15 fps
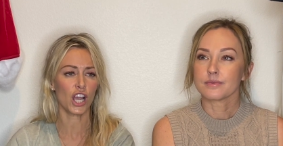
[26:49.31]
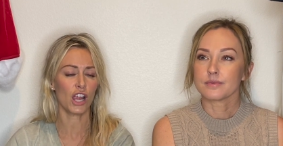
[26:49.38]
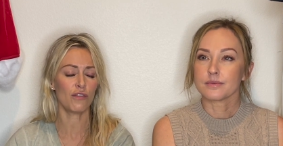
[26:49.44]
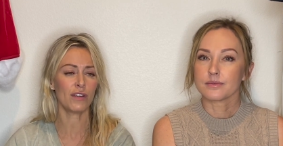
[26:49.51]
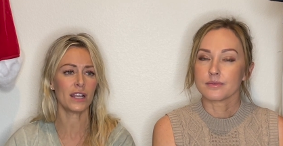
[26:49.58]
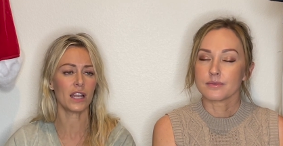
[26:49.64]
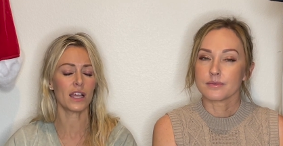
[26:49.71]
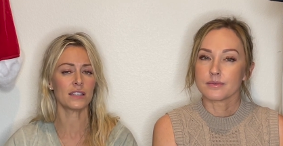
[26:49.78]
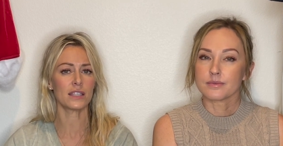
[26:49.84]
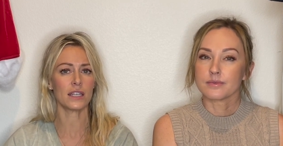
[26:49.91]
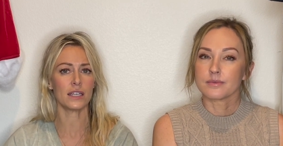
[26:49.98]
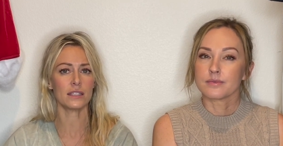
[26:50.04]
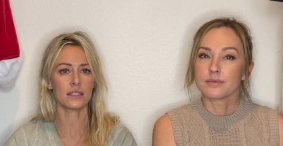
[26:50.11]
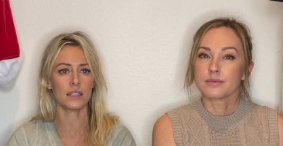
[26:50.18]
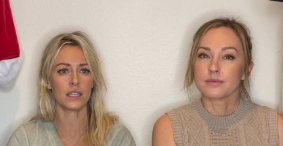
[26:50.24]
Speaker 1: I realize that
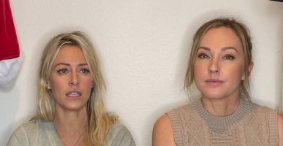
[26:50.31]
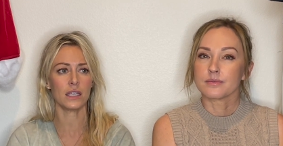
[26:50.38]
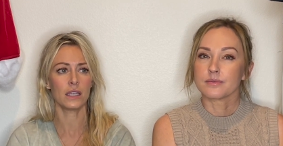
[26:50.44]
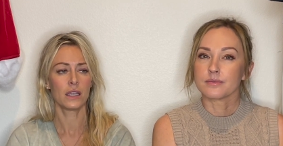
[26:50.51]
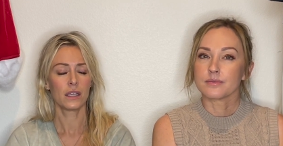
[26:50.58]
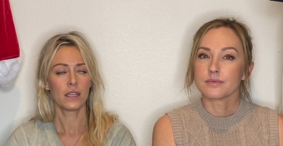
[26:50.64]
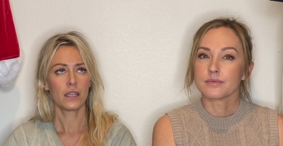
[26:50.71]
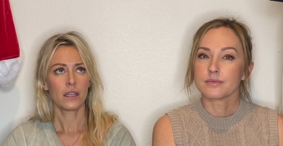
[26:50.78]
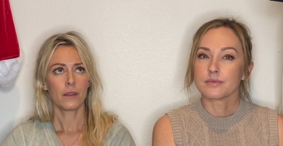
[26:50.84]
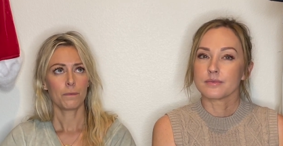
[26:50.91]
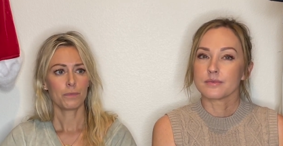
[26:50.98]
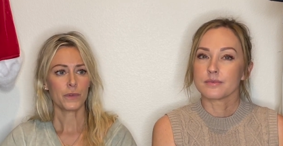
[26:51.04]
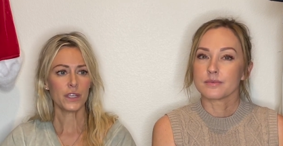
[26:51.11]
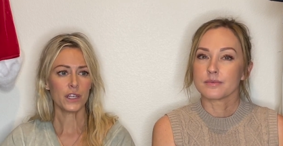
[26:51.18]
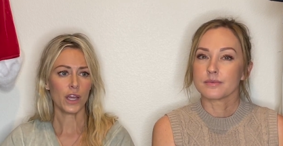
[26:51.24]
it's the,
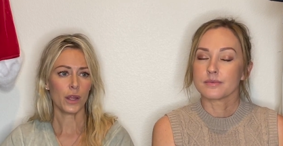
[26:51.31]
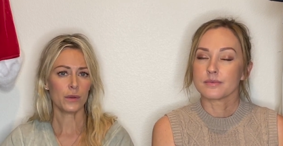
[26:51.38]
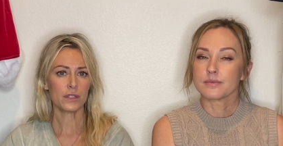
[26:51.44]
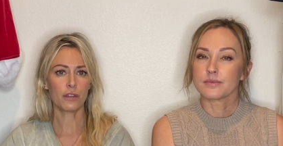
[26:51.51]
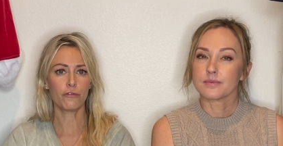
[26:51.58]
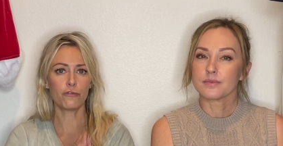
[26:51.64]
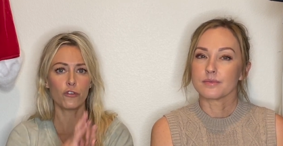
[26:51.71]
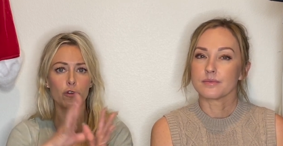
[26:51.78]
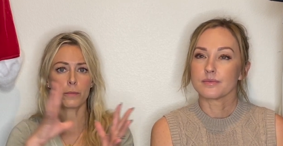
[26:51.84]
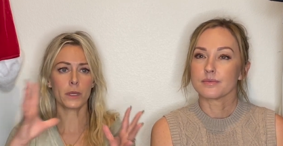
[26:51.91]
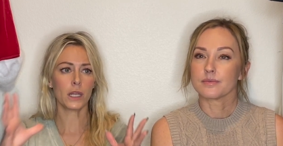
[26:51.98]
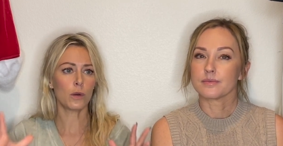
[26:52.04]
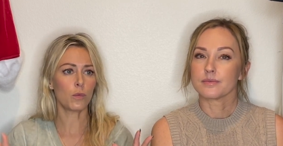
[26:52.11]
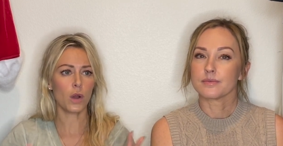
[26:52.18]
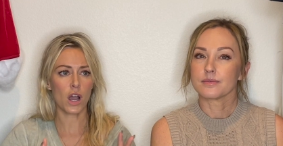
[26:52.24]
you know, the
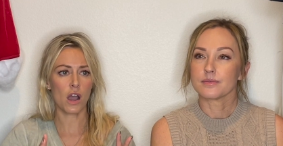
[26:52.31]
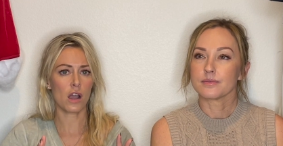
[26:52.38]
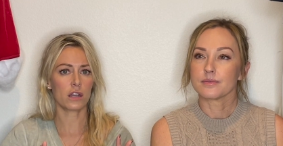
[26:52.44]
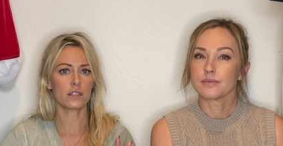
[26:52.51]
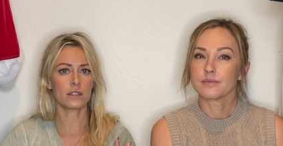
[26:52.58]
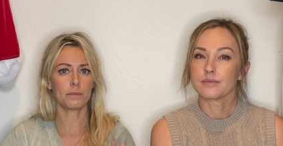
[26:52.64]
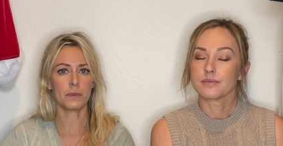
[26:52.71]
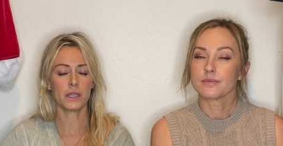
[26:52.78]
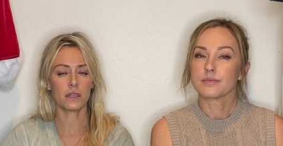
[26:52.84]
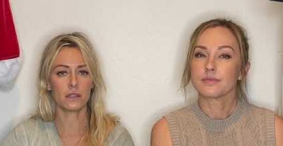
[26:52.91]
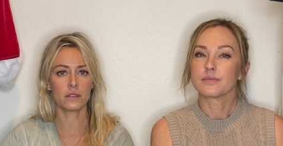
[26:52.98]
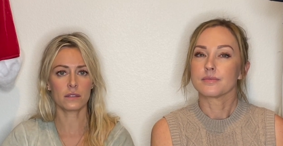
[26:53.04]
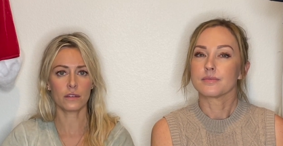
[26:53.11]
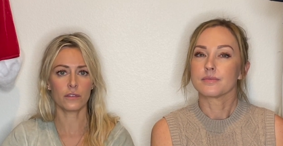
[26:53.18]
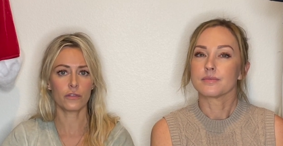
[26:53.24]
formula works
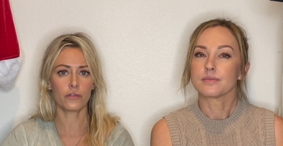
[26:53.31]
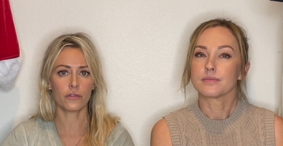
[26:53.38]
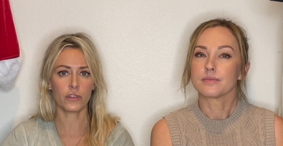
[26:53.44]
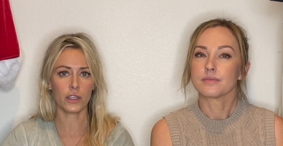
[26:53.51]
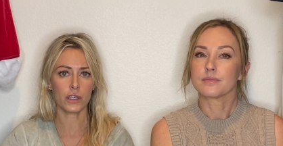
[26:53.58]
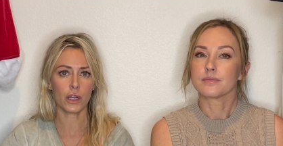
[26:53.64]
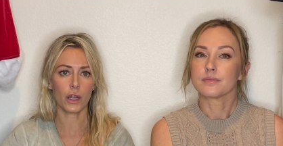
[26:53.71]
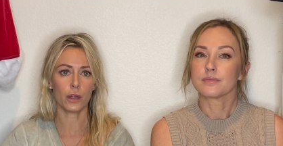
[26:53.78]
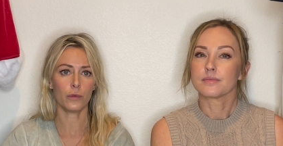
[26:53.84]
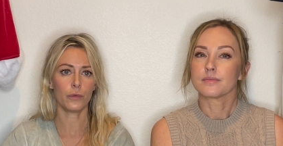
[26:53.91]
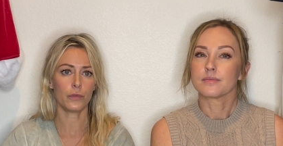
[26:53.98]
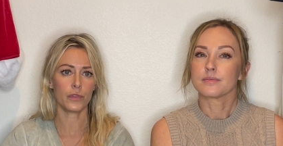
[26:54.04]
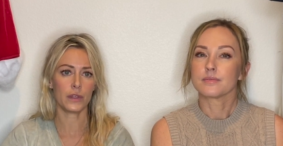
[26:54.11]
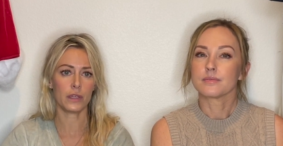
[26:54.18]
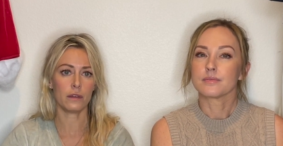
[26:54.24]
because of you know
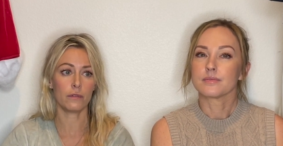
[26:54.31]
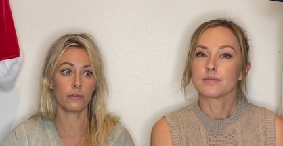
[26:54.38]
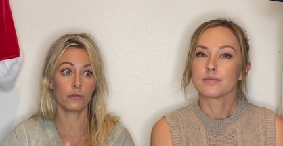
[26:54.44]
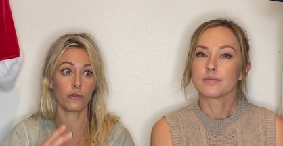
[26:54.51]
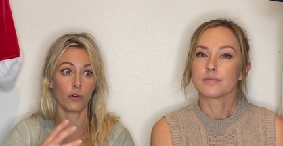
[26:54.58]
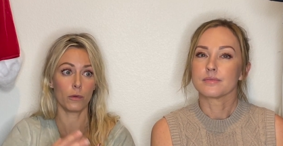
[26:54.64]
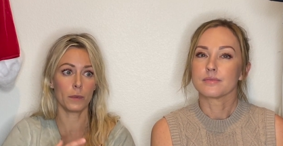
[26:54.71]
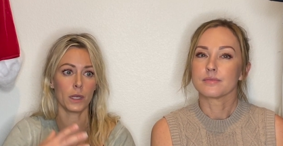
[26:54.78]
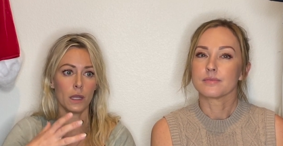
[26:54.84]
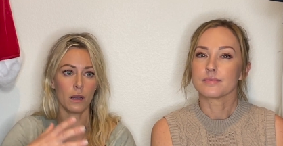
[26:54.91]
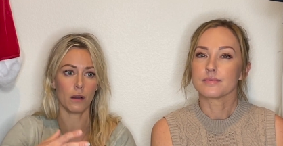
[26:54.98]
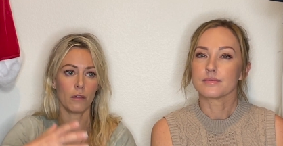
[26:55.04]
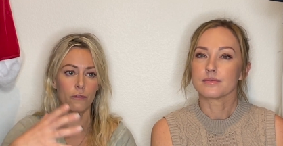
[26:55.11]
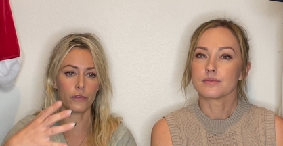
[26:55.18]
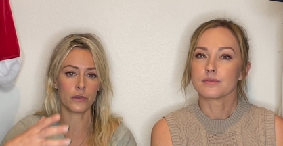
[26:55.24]
the formula
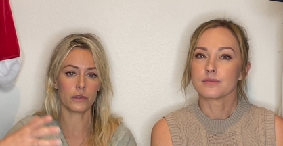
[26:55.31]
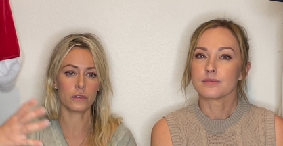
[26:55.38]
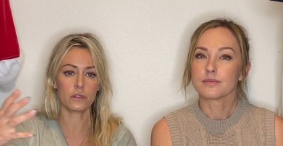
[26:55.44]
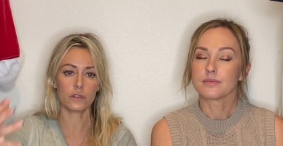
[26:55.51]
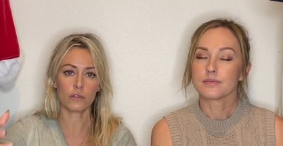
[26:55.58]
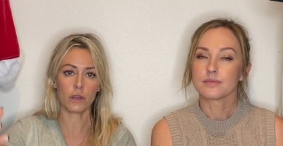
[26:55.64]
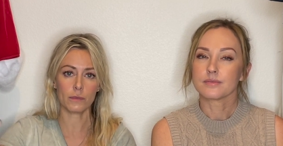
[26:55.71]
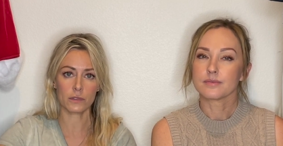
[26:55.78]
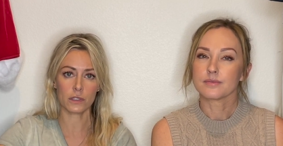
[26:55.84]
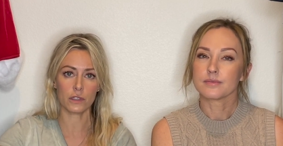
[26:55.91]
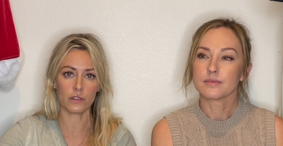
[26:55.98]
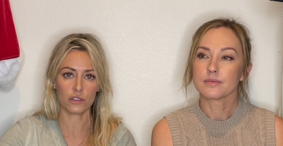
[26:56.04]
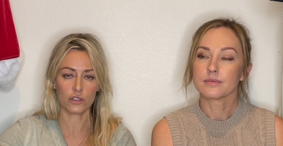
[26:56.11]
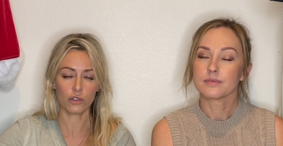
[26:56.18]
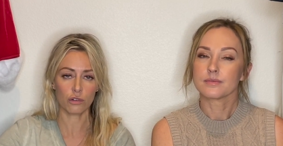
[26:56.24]
of the script and the
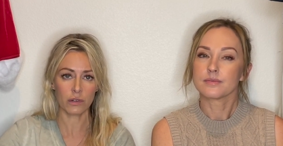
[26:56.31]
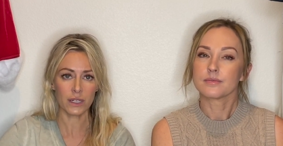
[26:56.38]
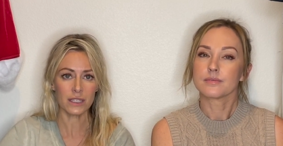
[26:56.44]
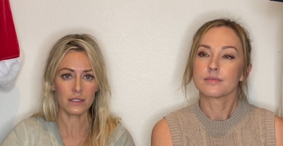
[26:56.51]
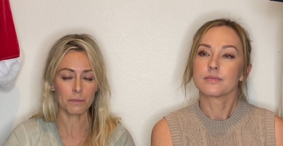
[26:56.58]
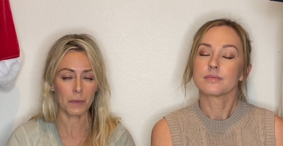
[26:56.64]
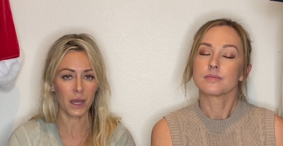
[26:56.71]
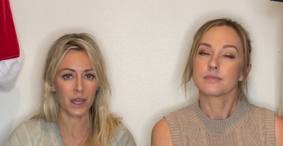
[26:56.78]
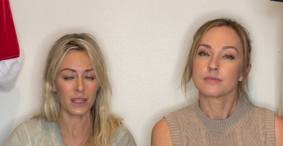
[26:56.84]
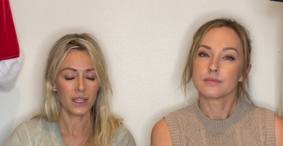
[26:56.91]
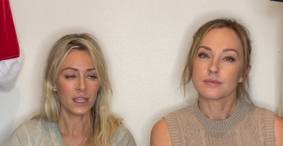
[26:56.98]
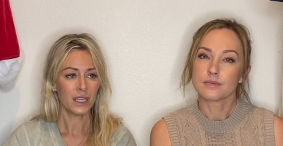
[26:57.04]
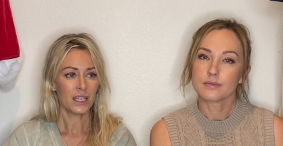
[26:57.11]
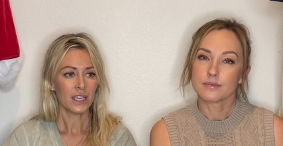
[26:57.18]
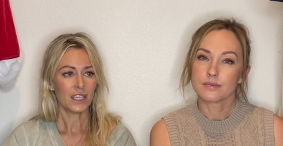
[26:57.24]
stories, but
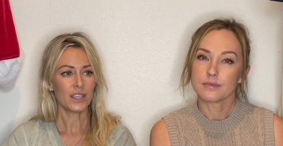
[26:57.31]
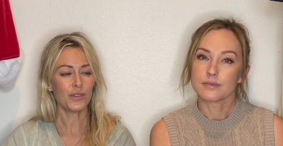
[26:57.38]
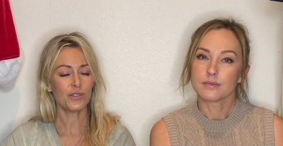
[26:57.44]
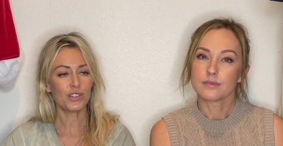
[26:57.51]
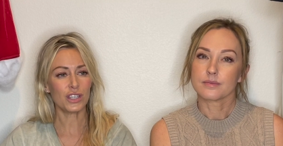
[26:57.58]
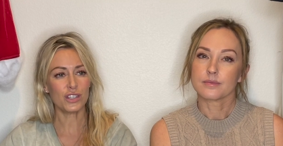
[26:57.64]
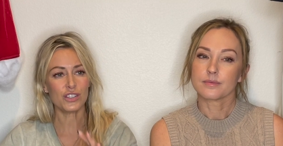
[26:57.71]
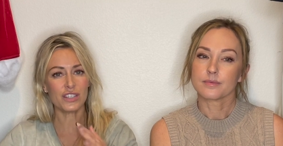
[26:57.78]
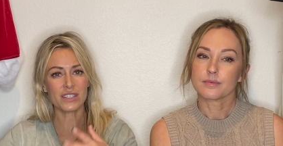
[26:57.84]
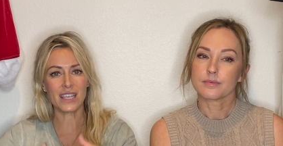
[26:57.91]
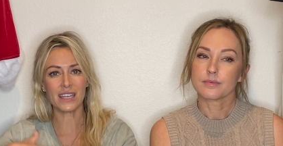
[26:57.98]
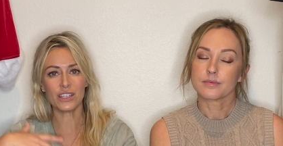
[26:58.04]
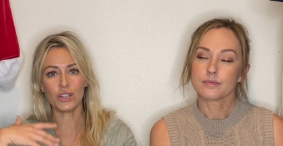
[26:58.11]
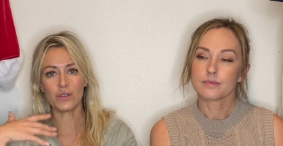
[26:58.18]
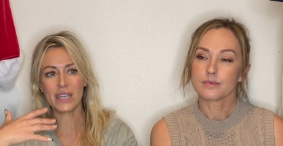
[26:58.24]
you you just
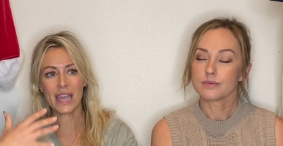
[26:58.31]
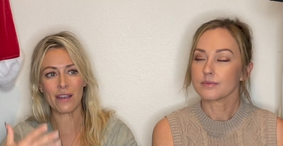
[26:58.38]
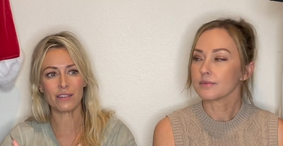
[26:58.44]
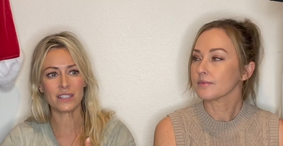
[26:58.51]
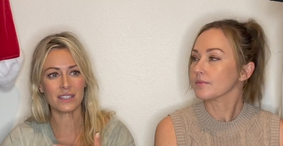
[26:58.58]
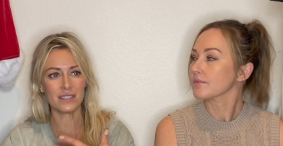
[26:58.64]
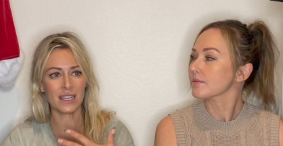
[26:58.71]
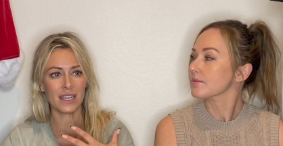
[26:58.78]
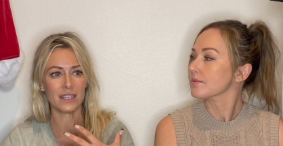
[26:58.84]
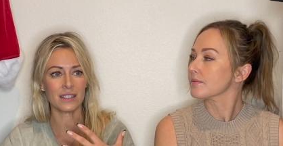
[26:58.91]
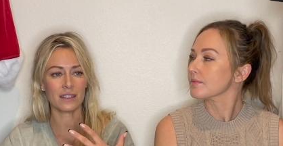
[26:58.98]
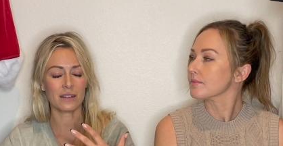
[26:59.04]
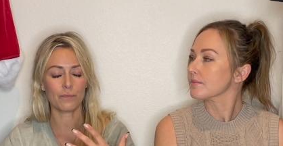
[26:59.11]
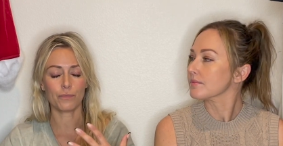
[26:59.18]
get new characters in.